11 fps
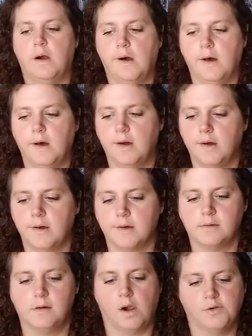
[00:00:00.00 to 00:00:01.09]

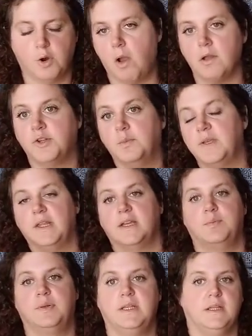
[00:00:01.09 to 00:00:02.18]
don't be like
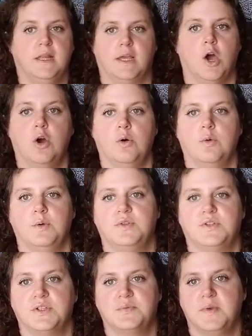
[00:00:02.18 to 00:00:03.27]
completely like, oh, it
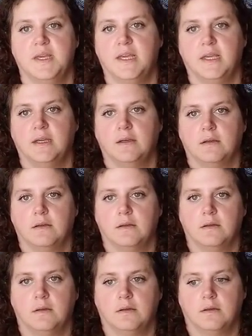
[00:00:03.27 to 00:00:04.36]
was just me.
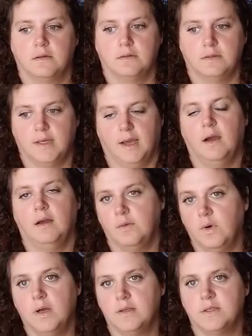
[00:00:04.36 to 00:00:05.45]
Yeah, it
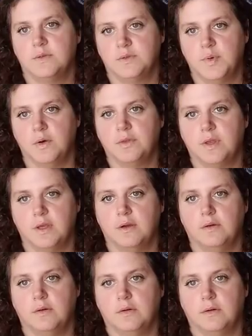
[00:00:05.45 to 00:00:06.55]
was both of
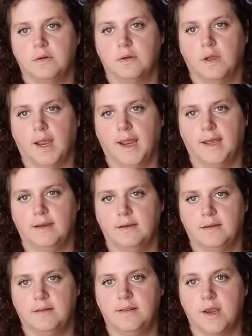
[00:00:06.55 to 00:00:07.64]
you,
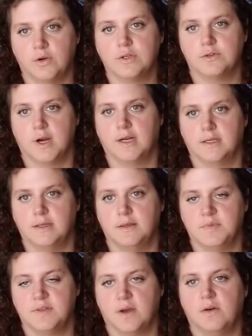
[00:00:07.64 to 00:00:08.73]
and they're distracting
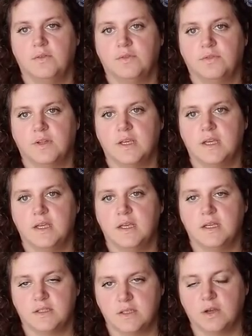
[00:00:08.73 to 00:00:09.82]
themselves.
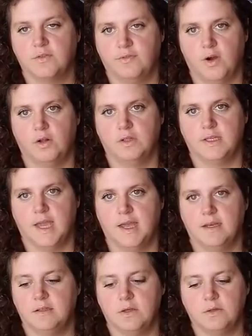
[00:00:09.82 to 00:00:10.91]
It's gonna fall
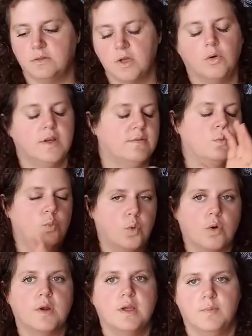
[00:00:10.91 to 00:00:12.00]
again. Don't even
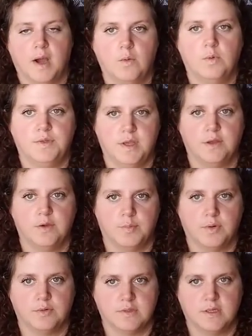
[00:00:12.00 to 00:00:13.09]
worry about what the other
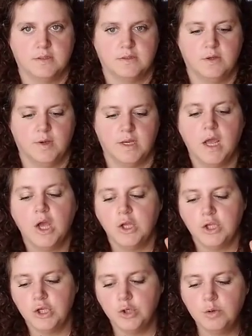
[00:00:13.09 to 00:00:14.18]
person is doing.
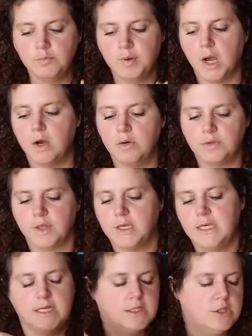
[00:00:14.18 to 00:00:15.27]
You both
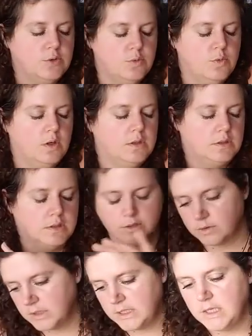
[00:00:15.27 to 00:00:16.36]
need to
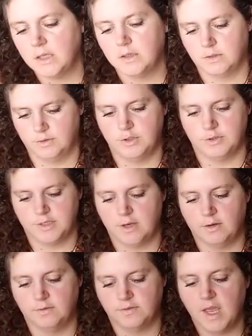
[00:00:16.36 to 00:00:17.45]
literally learn
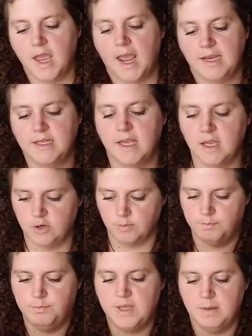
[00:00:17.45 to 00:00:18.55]
yourselves and
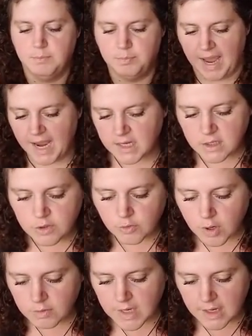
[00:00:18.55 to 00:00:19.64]
get back in your
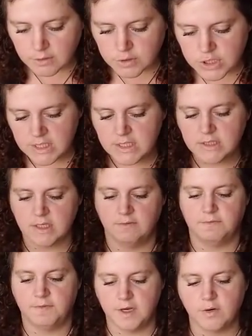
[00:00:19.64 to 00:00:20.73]
own energies and
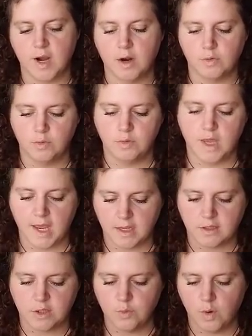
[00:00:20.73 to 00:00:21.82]
figure out who the
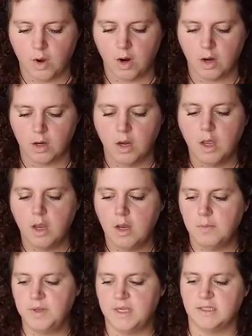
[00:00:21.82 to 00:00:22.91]
heck you are,
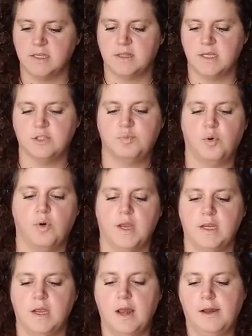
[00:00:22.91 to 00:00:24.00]
because at this
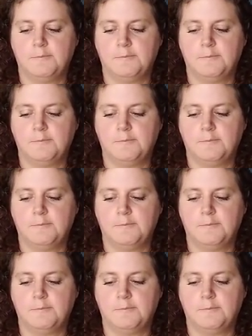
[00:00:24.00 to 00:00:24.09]
point